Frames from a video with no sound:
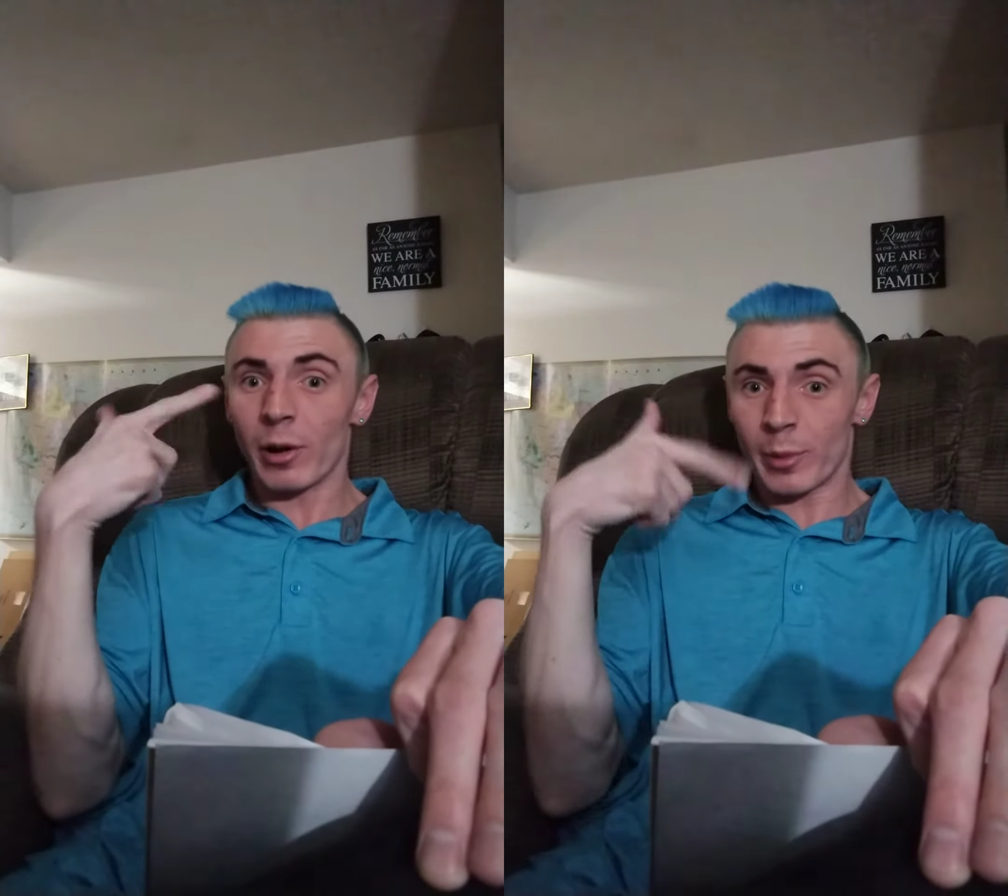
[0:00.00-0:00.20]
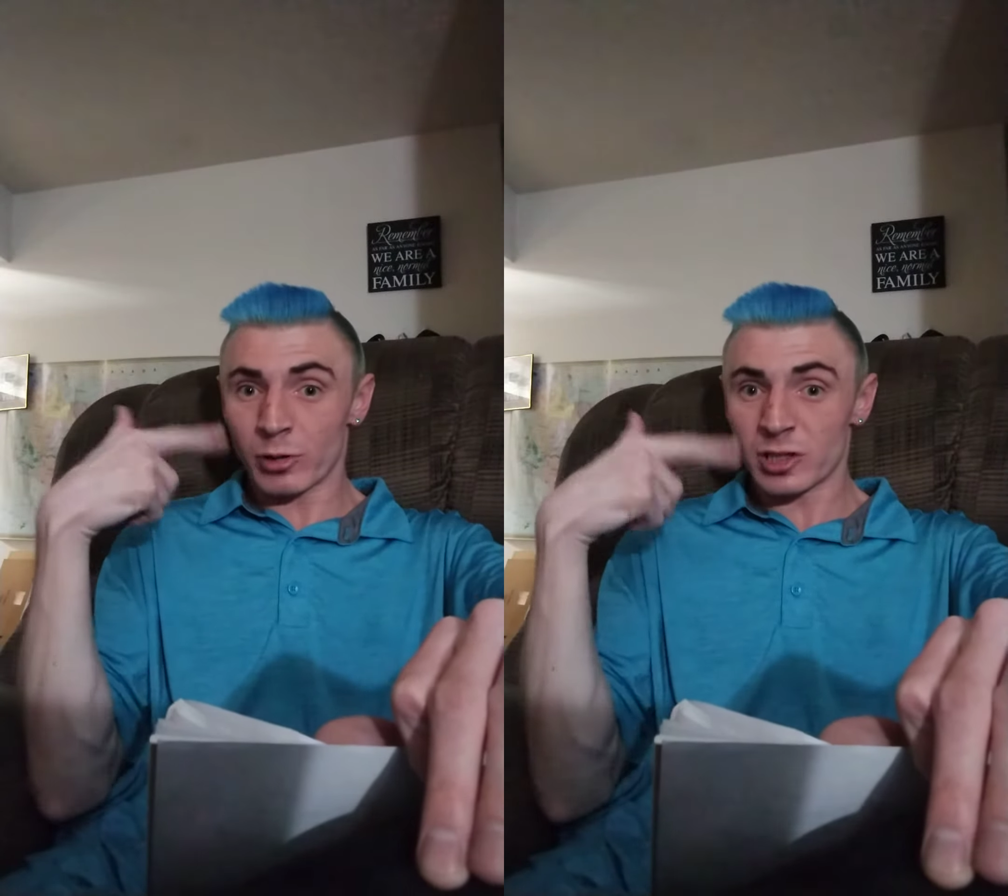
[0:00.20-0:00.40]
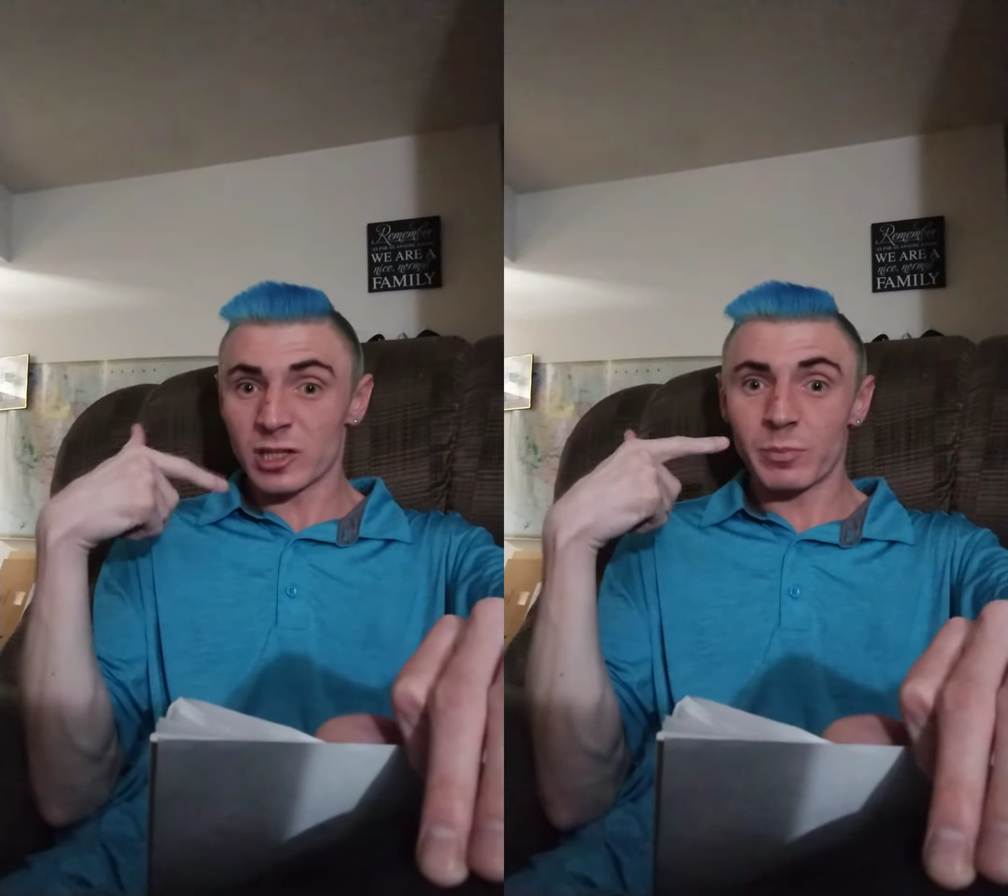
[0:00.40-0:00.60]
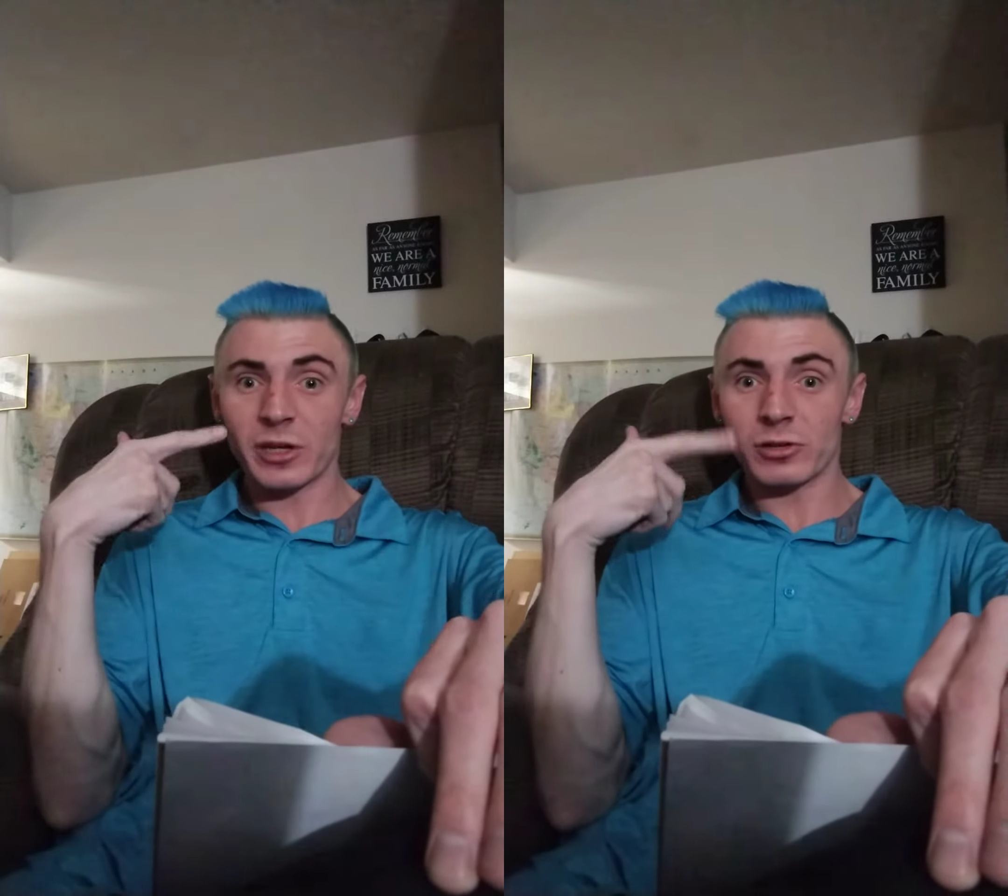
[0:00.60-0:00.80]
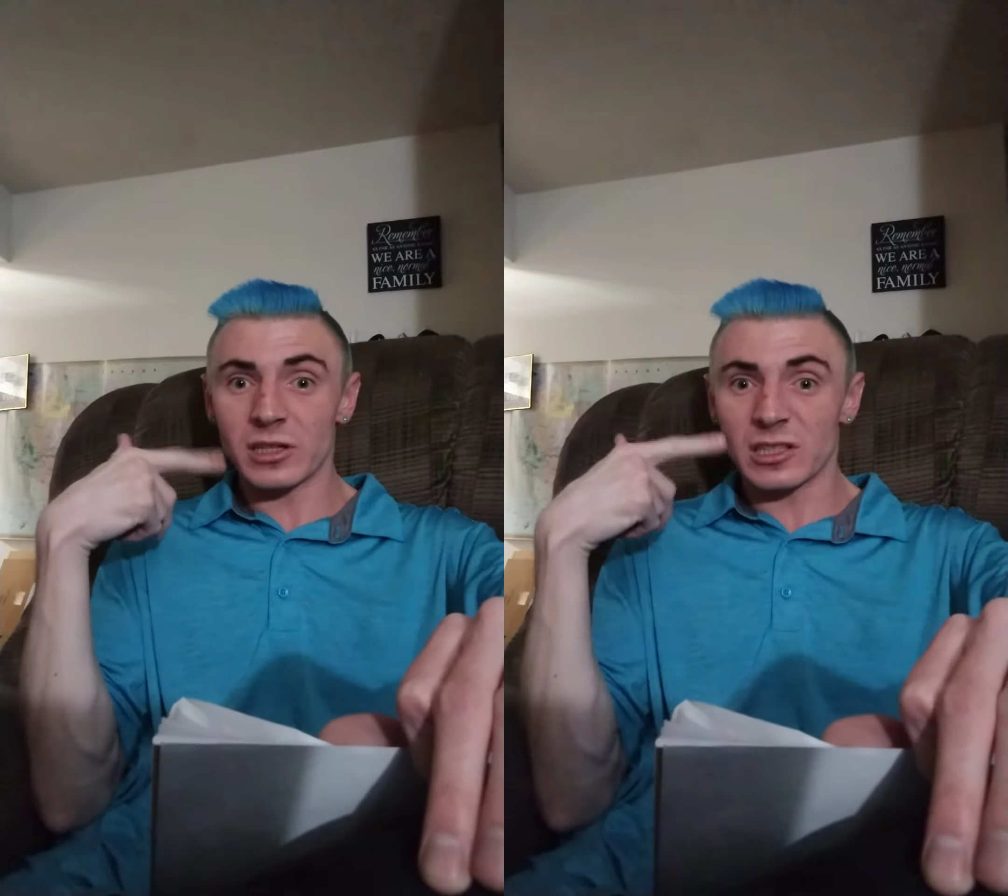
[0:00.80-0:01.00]
Hypnosis
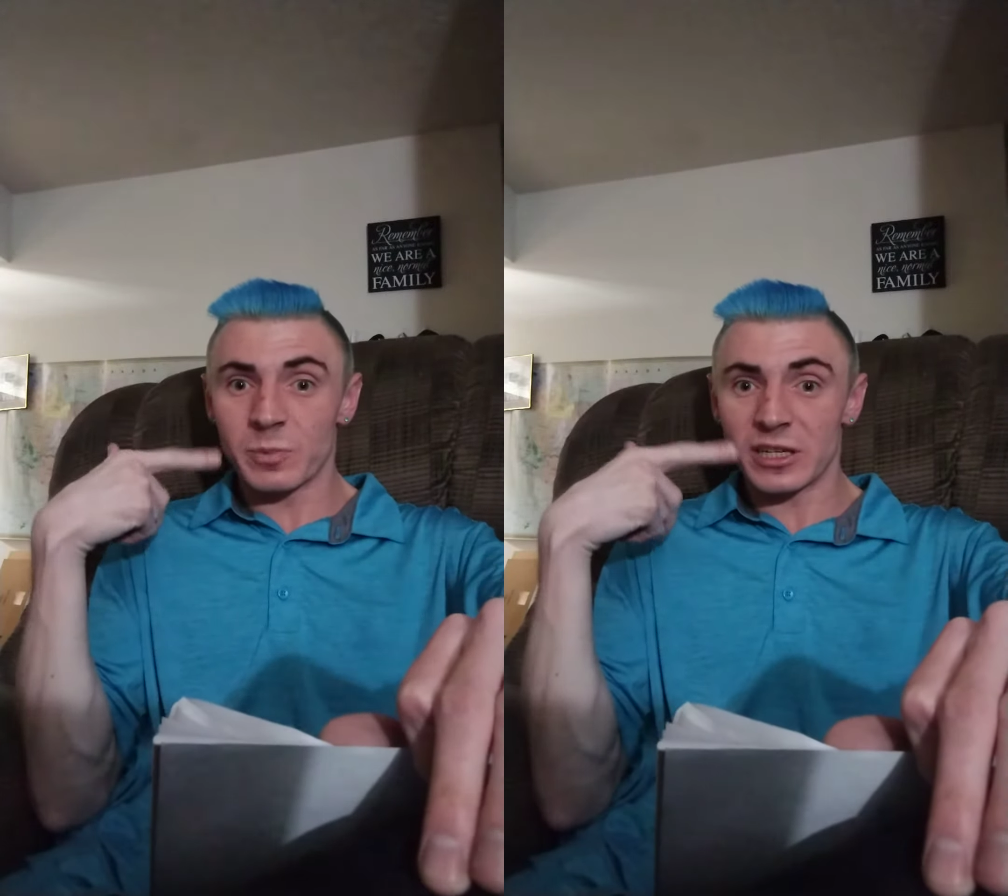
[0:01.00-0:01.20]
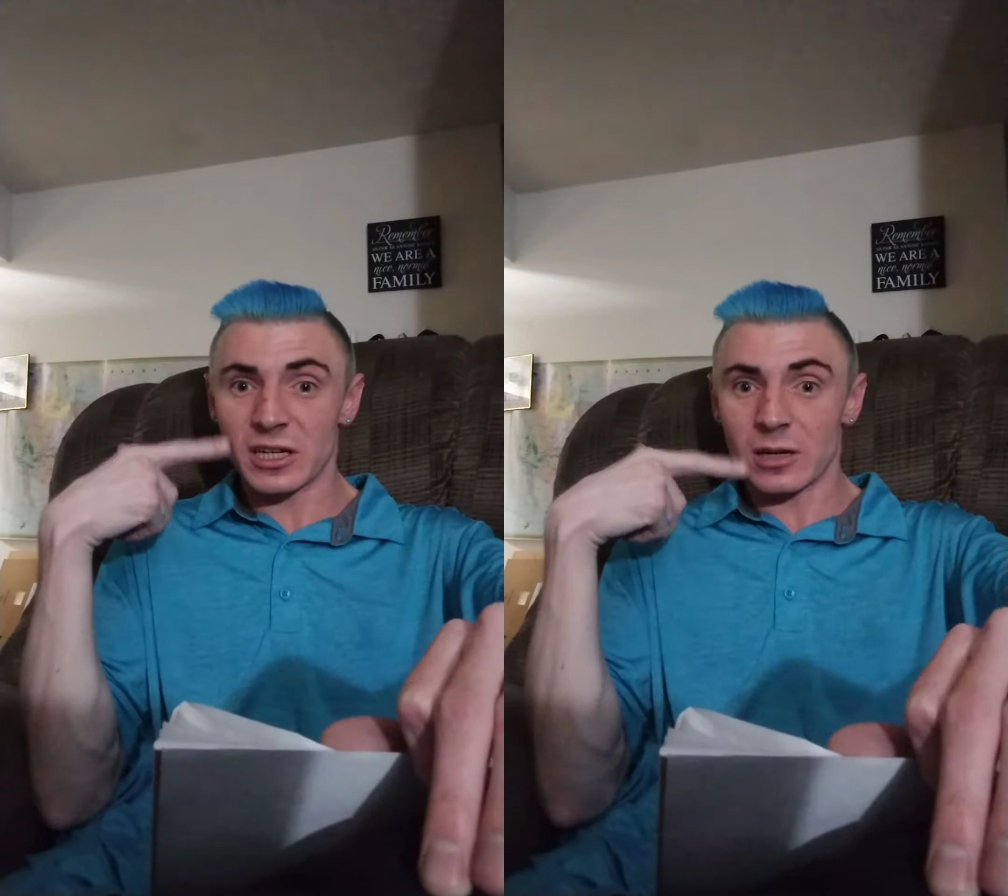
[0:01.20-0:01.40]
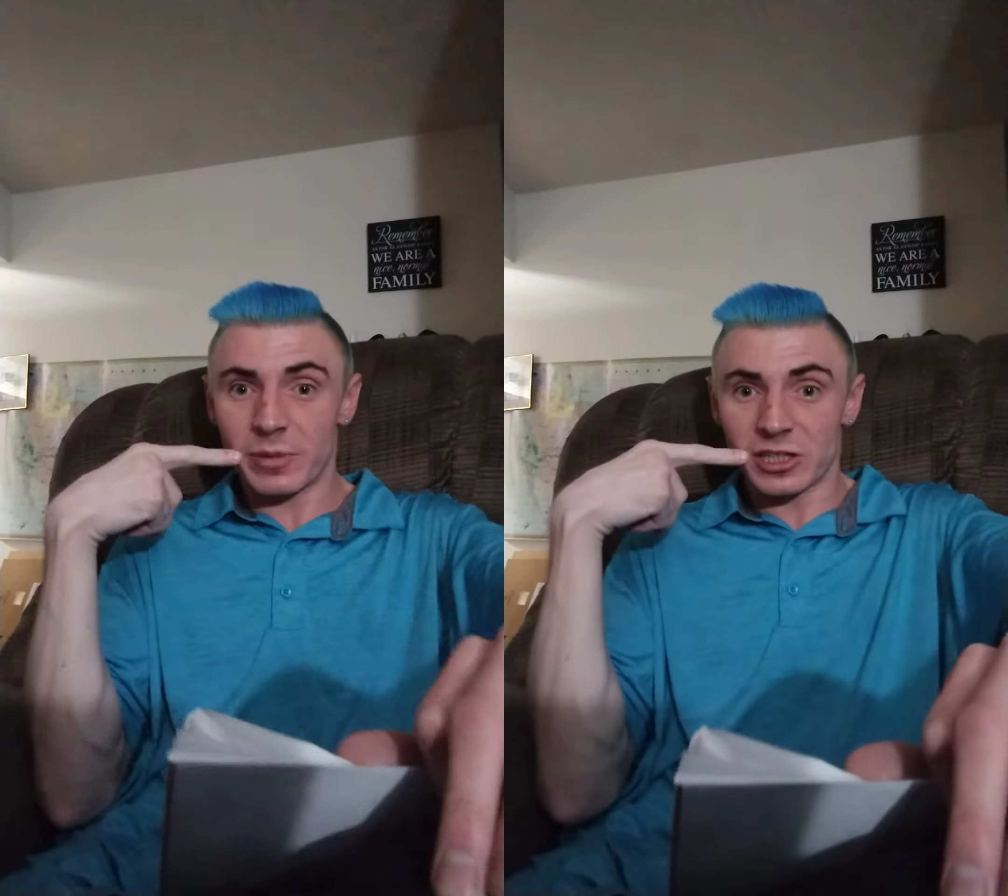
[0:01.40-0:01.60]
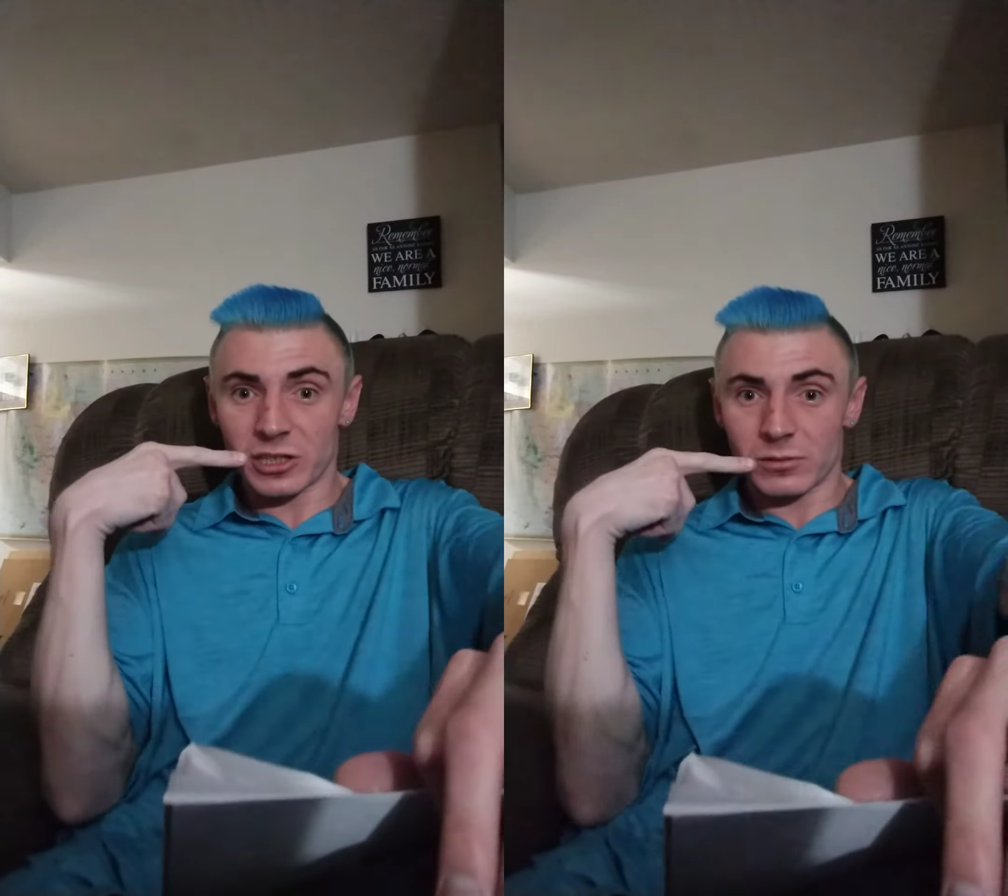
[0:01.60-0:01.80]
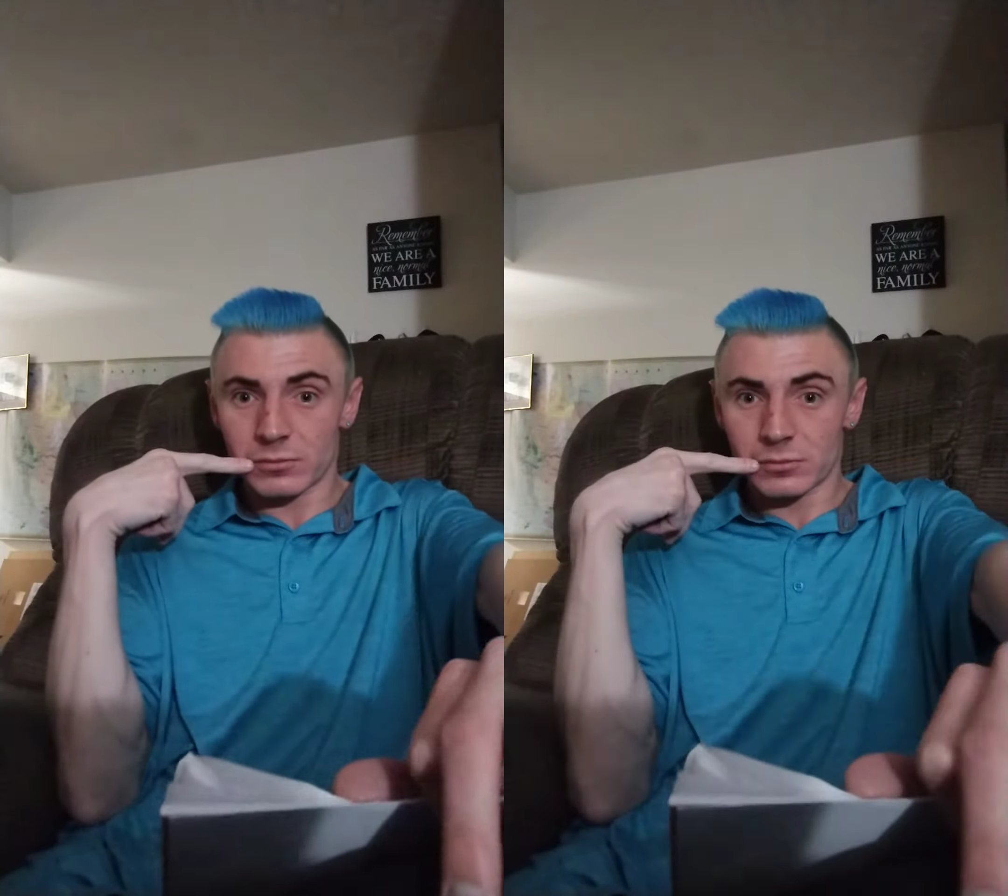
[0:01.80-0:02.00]
Abuse and Speech
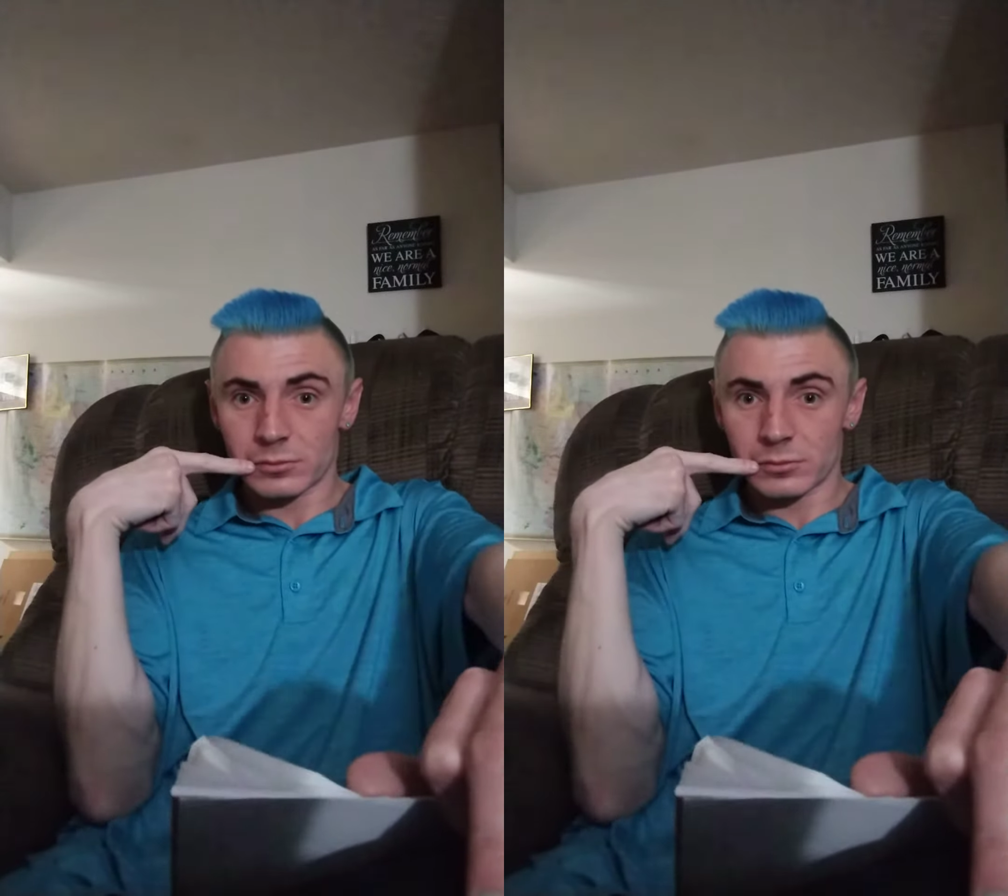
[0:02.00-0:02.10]
Inhibition.